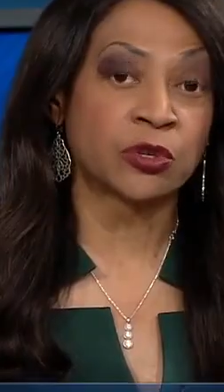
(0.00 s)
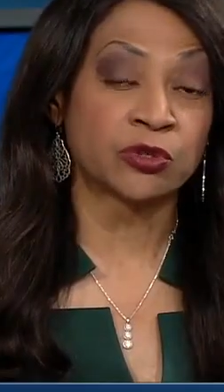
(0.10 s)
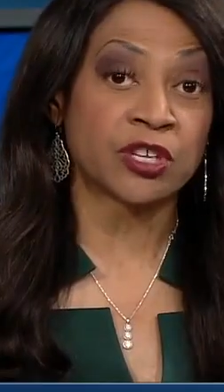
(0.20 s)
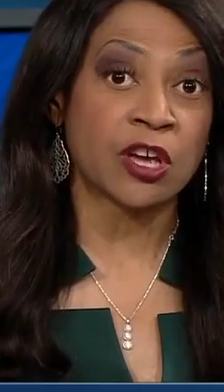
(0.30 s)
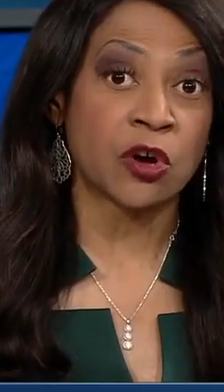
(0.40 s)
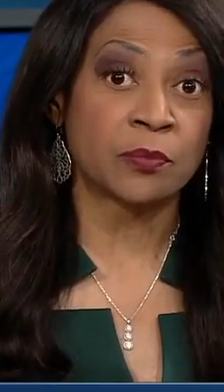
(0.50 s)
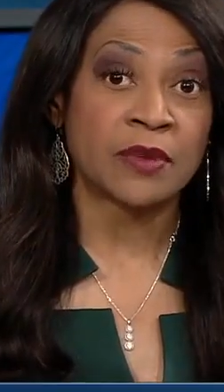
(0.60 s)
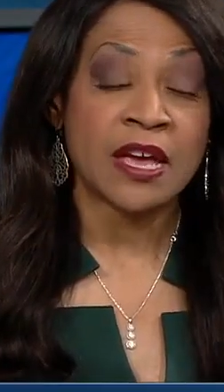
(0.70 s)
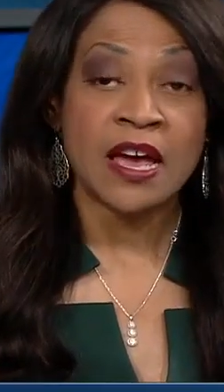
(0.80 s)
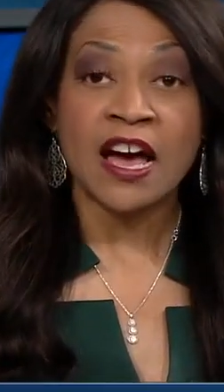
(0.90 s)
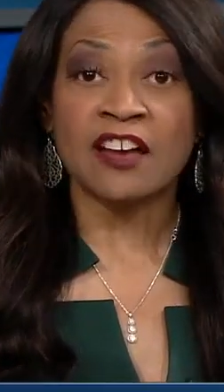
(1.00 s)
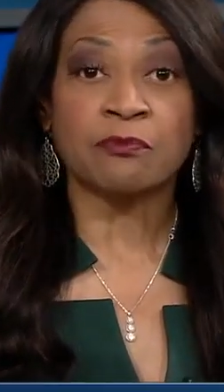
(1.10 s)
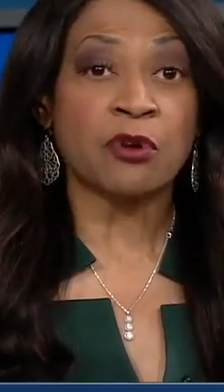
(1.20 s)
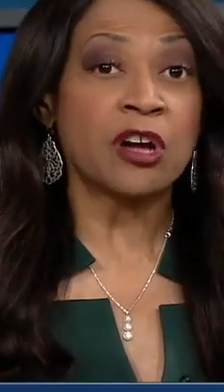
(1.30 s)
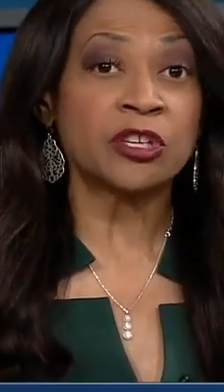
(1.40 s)
Nursing Home.
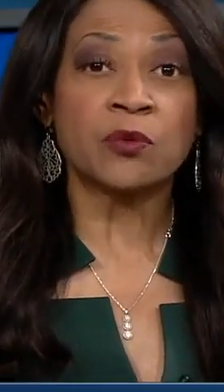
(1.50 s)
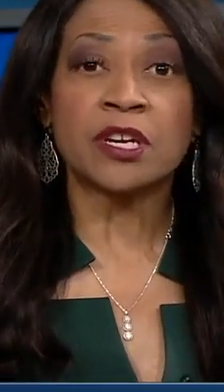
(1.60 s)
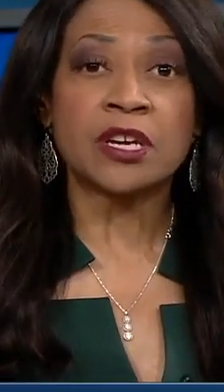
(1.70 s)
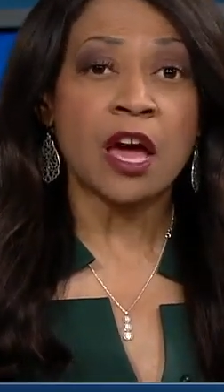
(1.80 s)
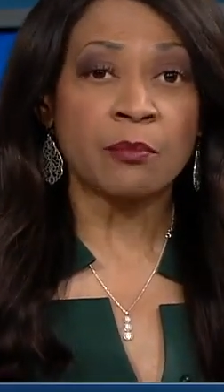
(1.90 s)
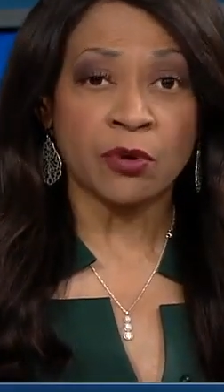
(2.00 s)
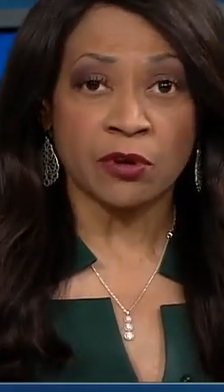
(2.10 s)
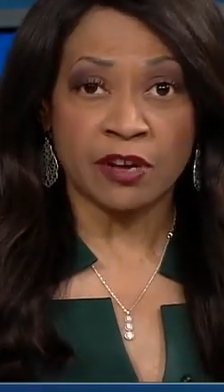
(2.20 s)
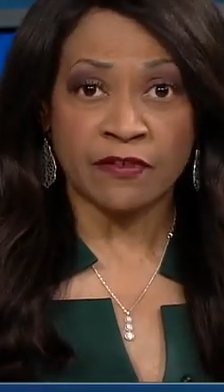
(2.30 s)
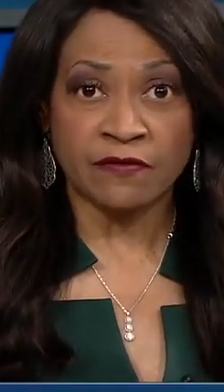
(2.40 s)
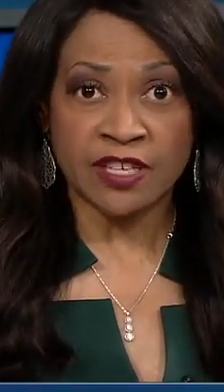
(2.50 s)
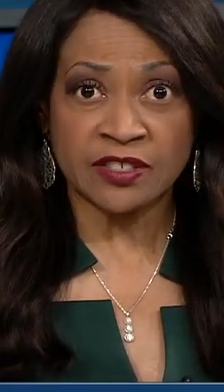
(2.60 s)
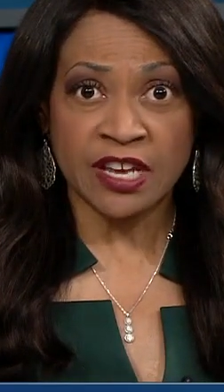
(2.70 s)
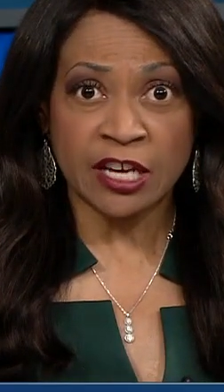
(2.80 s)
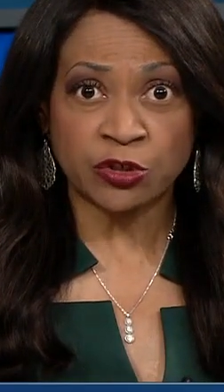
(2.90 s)
I've brought you a number of
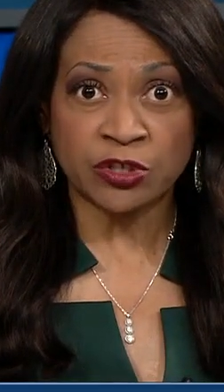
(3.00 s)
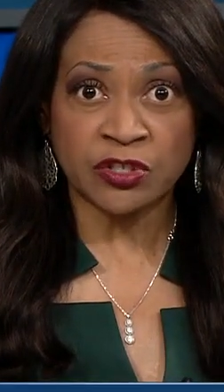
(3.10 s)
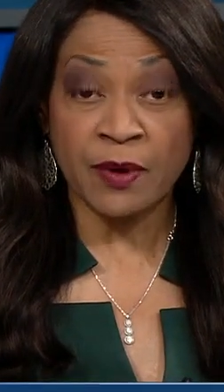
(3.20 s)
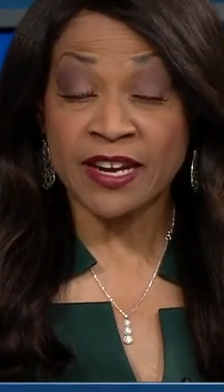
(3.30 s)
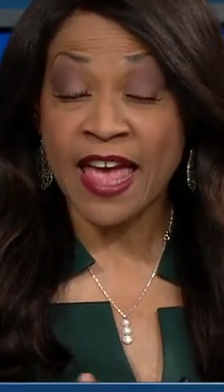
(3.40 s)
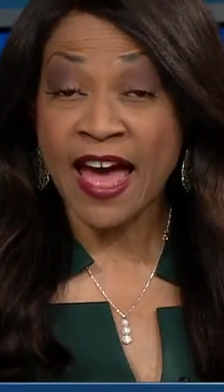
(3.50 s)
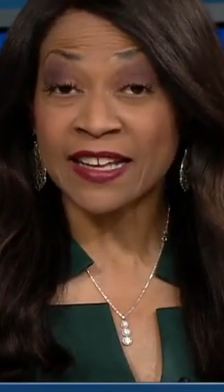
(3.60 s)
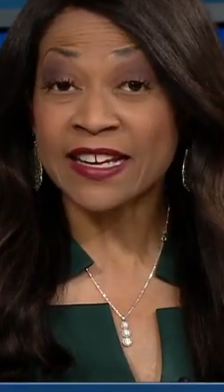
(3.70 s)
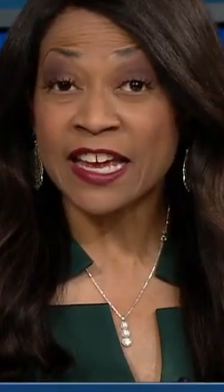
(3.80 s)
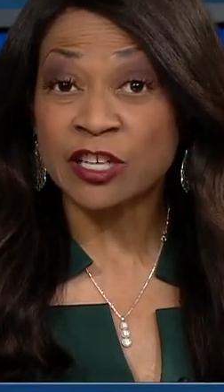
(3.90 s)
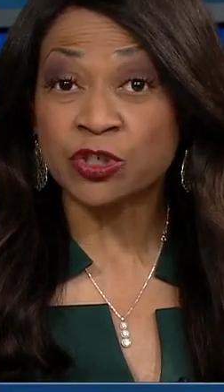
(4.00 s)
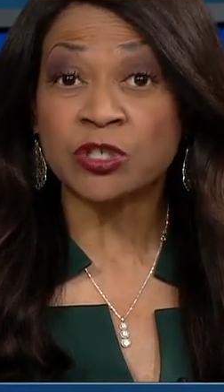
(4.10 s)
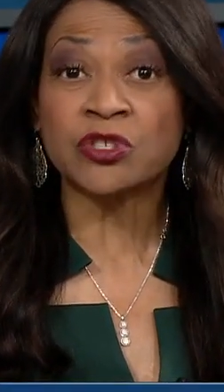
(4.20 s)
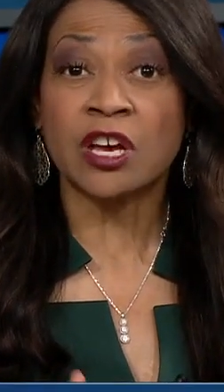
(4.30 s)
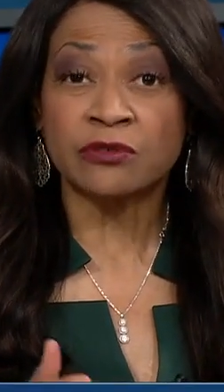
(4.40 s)
investigations about
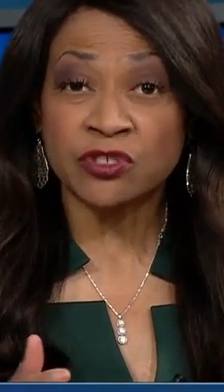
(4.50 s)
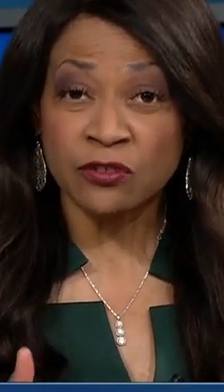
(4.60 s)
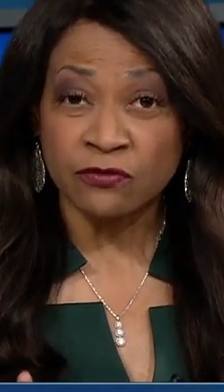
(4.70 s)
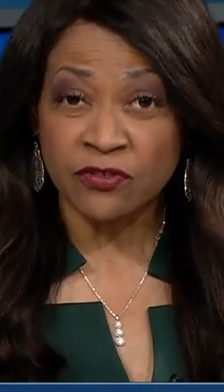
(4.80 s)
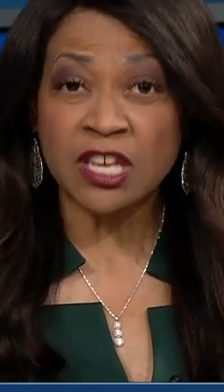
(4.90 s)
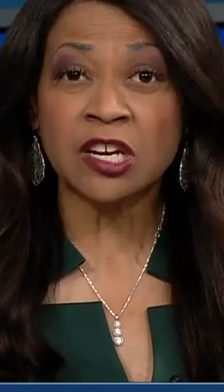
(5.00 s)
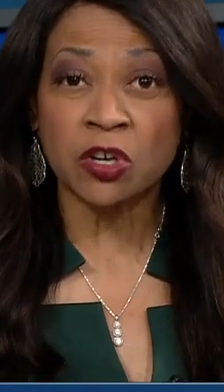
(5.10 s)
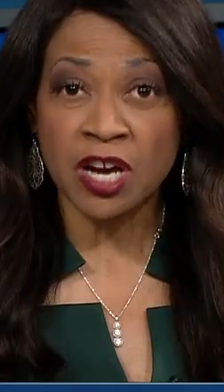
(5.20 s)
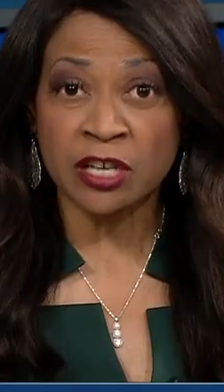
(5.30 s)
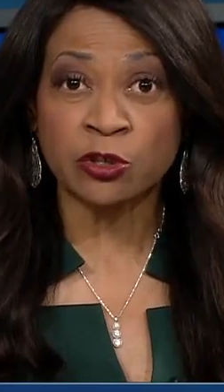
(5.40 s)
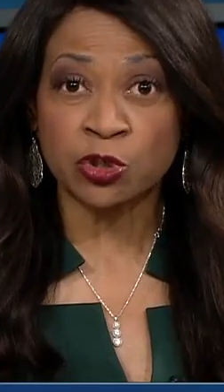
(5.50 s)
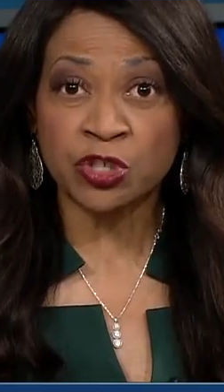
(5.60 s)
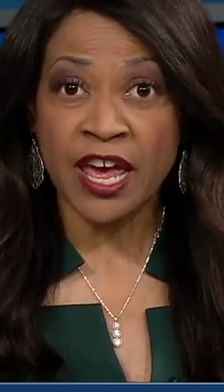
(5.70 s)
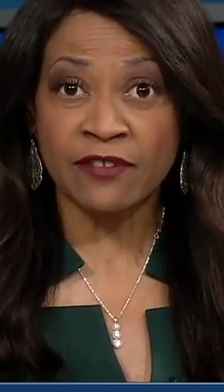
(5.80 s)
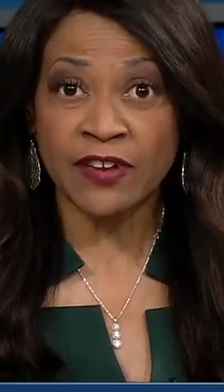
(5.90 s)
allegations of severe
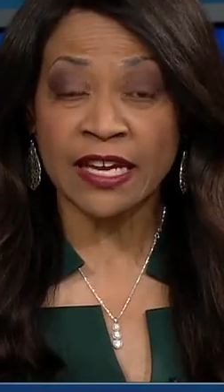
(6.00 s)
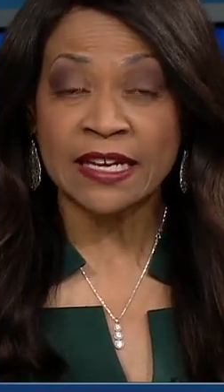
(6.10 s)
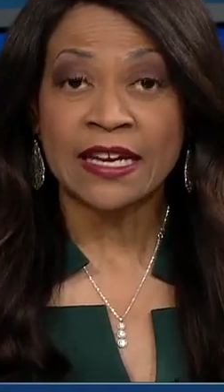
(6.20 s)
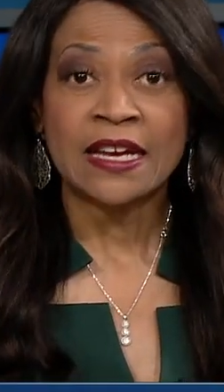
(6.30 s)
understaffing.